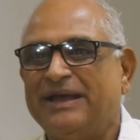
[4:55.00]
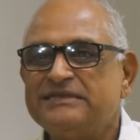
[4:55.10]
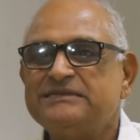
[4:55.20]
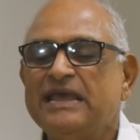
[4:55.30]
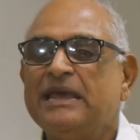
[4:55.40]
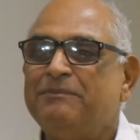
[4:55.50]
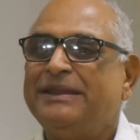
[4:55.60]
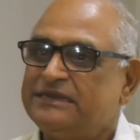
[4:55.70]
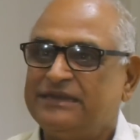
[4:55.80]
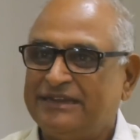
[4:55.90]
past.
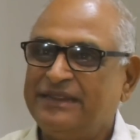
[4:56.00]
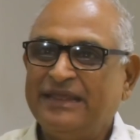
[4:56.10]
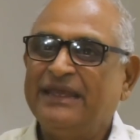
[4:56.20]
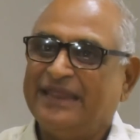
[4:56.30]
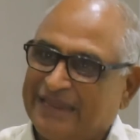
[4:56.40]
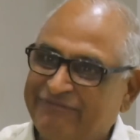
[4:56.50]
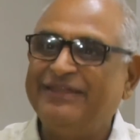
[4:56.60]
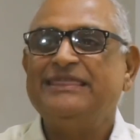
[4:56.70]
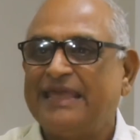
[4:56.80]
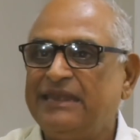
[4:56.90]
But uh,
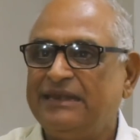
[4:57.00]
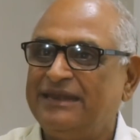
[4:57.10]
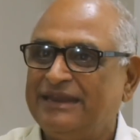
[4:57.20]
even then,